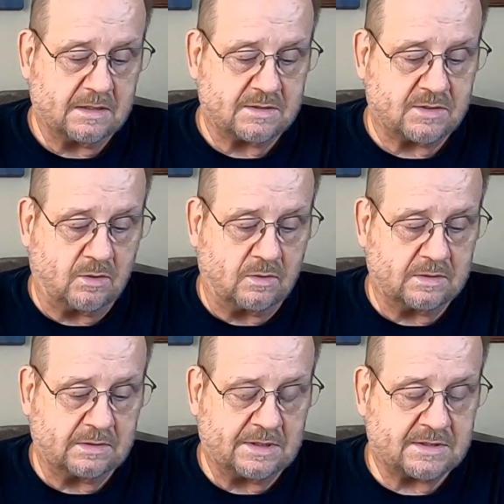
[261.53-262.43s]

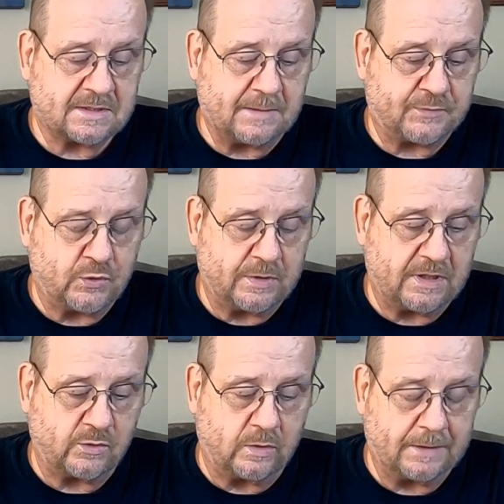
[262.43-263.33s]
So let's skip to
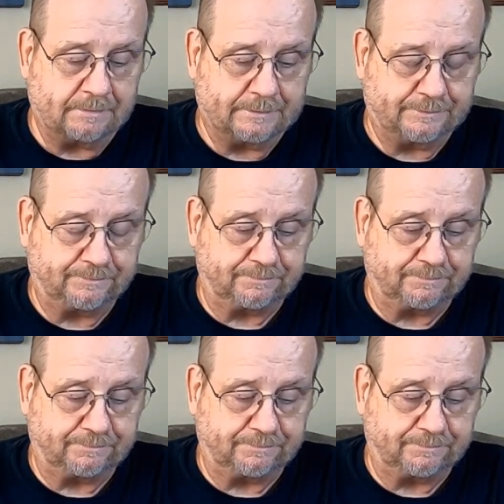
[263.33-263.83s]
another one.